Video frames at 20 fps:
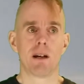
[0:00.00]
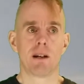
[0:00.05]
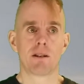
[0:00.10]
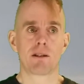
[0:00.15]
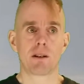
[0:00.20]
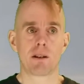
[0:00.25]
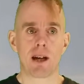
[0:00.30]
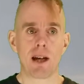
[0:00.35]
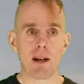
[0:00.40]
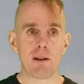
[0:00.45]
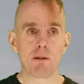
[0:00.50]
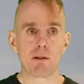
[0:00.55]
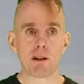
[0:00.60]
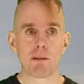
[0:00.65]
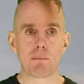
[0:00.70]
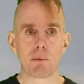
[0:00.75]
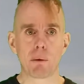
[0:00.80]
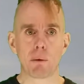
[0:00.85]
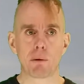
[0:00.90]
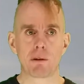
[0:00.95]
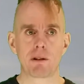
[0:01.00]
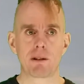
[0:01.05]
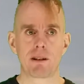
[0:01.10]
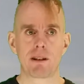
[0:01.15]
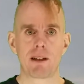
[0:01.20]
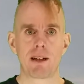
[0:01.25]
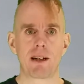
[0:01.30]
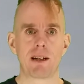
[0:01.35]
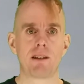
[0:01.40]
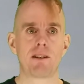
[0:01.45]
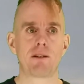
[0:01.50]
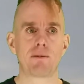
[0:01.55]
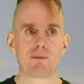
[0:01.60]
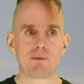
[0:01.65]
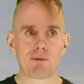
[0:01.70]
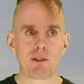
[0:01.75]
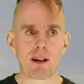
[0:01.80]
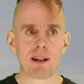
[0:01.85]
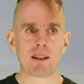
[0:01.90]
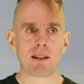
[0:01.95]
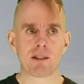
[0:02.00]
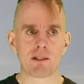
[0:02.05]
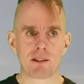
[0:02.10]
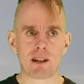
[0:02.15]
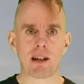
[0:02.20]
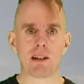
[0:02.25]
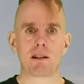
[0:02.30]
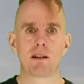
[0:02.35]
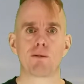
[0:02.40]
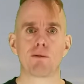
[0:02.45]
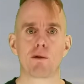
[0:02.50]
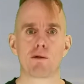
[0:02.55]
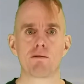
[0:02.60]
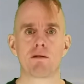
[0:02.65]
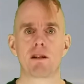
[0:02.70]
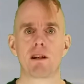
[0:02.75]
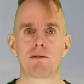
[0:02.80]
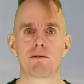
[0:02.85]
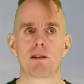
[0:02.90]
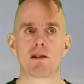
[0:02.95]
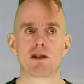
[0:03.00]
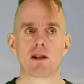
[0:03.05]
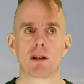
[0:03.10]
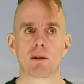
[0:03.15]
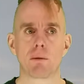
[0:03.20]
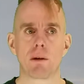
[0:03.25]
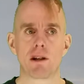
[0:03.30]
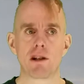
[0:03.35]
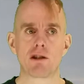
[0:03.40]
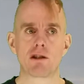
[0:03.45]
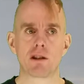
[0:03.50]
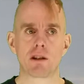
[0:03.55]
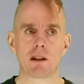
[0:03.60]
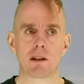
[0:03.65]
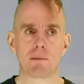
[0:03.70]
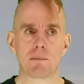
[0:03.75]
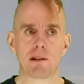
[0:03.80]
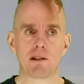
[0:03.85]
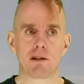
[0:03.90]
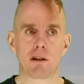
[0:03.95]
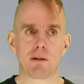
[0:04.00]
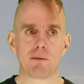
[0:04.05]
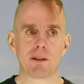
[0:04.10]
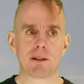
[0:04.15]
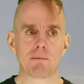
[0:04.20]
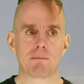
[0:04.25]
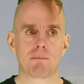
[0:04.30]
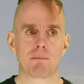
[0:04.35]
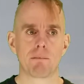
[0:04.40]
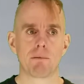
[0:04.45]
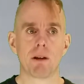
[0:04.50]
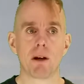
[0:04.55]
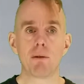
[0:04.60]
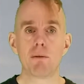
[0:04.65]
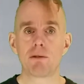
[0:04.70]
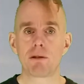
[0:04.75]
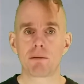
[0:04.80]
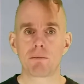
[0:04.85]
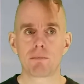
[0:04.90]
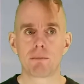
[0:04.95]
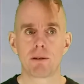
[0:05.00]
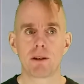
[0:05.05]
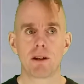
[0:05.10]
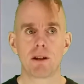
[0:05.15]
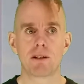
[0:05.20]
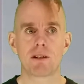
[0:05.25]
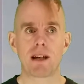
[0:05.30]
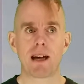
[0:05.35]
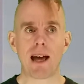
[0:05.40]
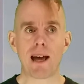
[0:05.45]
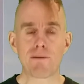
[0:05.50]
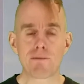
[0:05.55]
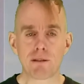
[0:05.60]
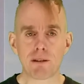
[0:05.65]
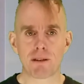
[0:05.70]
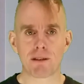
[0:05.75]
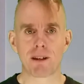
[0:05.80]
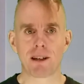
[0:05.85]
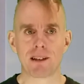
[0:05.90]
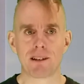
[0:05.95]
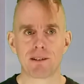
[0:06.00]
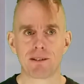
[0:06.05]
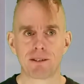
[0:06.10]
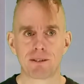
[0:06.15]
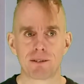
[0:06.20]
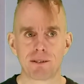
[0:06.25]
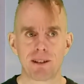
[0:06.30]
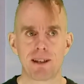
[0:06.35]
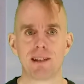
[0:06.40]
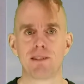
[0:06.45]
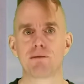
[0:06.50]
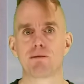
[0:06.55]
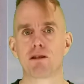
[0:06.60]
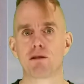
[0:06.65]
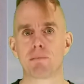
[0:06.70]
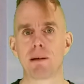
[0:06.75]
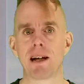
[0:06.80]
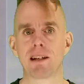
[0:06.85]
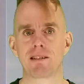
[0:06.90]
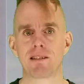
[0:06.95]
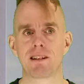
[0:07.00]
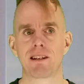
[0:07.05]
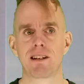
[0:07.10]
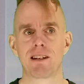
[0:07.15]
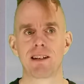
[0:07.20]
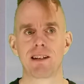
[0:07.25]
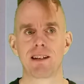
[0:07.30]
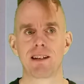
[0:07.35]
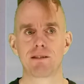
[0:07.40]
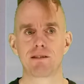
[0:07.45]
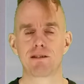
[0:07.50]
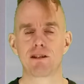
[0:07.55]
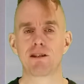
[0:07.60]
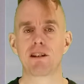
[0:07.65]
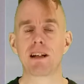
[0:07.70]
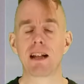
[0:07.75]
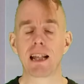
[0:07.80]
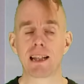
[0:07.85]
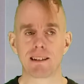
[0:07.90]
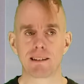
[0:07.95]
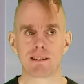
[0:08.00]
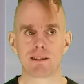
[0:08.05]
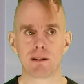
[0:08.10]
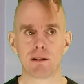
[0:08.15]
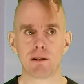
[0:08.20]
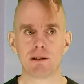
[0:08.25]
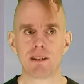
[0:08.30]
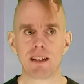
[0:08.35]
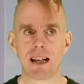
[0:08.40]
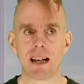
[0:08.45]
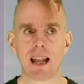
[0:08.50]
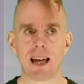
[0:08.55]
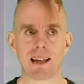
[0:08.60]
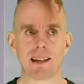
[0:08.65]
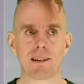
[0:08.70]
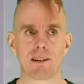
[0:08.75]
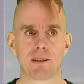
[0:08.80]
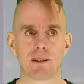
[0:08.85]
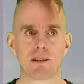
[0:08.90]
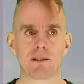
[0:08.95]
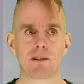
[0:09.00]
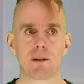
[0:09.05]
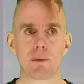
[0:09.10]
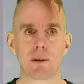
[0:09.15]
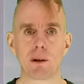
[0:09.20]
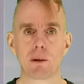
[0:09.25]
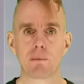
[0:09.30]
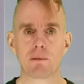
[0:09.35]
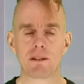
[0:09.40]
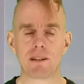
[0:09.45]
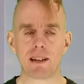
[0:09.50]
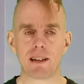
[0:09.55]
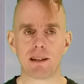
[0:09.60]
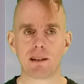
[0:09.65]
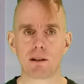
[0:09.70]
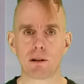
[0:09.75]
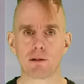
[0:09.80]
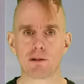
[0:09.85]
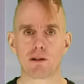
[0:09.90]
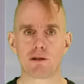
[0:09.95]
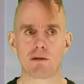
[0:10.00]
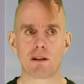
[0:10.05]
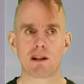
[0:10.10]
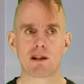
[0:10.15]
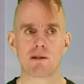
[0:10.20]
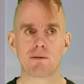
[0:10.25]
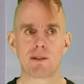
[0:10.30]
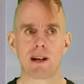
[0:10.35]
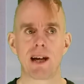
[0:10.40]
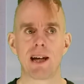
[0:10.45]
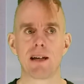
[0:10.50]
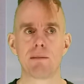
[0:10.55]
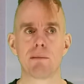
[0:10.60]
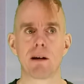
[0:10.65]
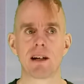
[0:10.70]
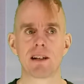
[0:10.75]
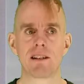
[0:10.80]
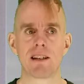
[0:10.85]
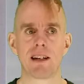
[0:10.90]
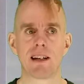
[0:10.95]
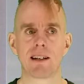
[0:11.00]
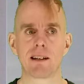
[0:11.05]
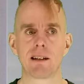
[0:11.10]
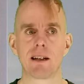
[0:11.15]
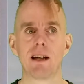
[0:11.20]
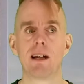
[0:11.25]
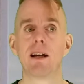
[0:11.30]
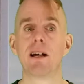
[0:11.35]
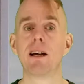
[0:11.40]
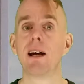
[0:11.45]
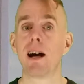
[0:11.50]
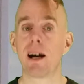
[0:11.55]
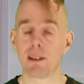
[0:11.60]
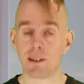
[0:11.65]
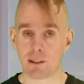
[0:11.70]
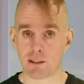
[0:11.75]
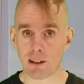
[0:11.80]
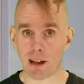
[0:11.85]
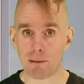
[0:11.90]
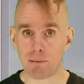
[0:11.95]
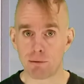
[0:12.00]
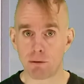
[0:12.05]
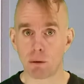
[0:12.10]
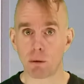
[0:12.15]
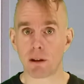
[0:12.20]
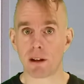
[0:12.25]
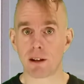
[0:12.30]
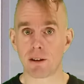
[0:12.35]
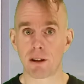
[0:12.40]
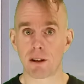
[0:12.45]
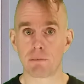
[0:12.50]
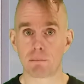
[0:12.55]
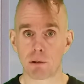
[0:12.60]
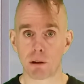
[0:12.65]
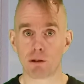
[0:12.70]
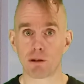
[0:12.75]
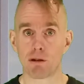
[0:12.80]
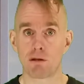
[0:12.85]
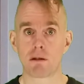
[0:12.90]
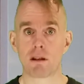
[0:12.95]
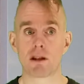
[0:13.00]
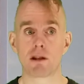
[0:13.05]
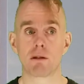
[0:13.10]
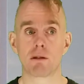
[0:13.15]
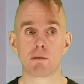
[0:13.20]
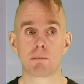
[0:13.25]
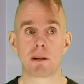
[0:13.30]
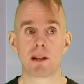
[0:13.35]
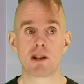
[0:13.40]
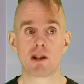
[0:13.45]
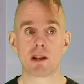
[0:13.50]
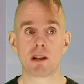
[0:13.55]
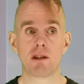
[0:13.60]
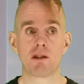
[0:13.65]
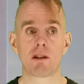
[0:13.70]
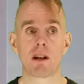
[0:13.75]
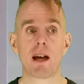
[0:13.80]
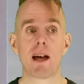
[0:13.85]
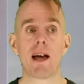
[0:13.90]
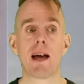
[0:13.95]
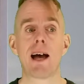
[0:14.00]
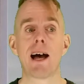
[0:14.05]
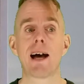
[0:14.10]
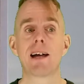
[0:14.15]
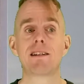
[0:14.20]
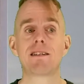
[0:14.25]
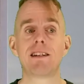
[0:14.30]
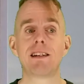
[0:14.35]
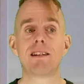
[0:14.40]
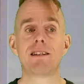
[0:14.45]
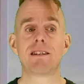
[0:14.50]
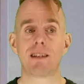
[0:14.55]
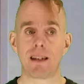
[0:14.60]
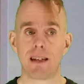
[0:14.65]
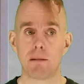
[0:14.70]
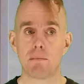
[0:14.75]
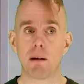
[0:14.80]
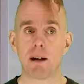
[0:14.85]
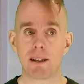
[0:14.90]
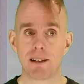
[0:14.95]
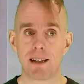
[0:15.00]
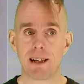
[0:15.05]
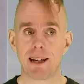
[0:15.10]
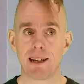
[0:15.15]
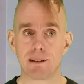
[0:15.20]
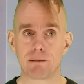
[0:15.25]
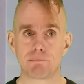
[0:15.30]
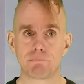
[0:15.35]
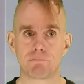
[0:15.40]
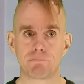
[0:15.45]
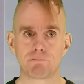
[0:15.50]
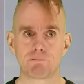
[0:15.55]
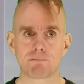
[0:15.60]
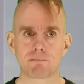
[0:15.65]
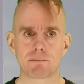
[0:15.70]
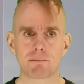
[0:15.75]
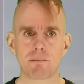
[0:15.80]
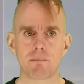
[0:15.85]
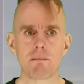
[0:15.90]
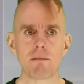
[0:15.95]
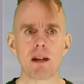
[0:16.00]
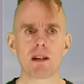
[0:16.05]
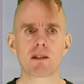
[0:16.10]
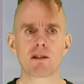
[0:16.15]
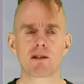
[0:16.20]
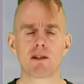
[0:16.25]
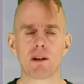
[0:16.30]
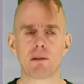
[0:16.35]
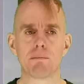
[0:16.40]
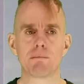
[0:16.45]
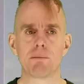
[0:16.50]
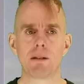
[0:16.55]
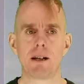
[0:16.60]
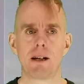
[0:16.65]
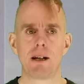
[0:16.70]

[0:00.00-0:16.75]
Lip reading: So here on the board is the final set of ordinary differential equations I'm going to be solving. Note that everything is respect to d length. So we've got d concentration of A by dL, and the same for all the other concentration of species, and dT by dL. So